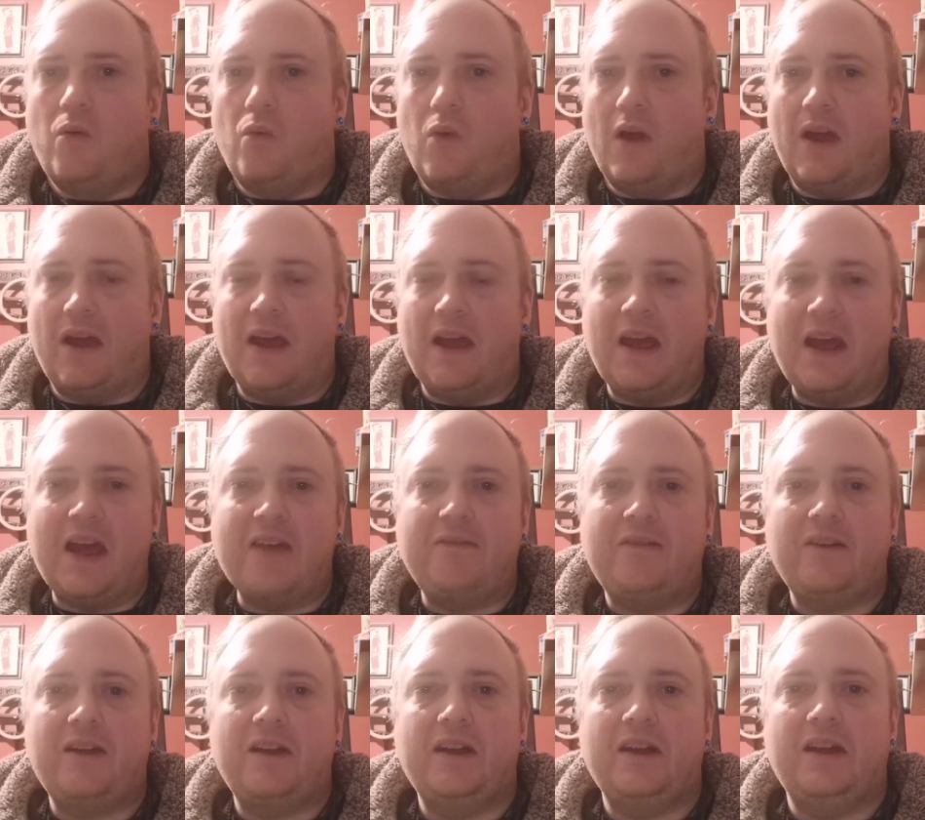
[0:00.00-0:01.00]

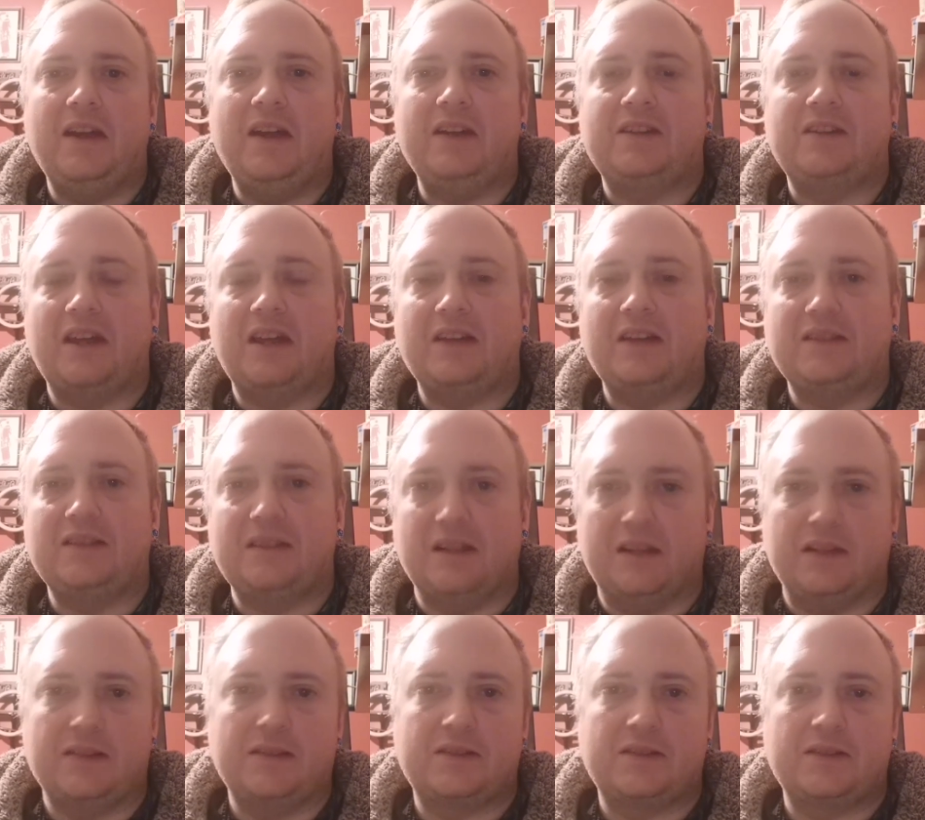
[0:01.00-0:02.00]
wherever it
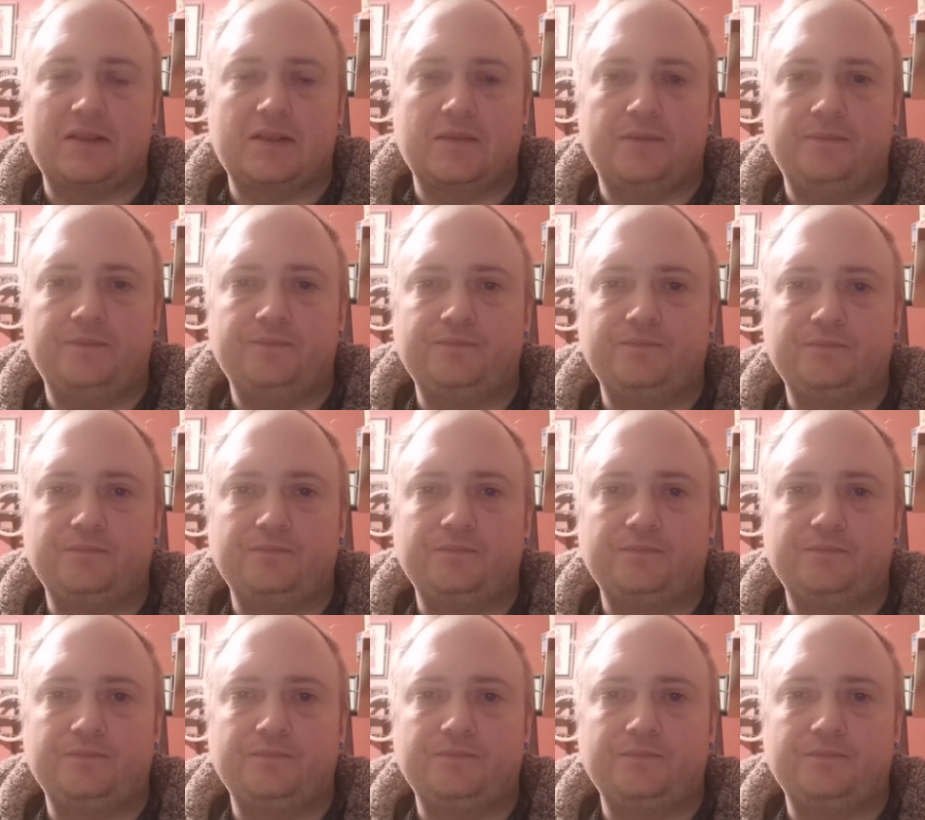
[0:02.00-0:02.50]
exists.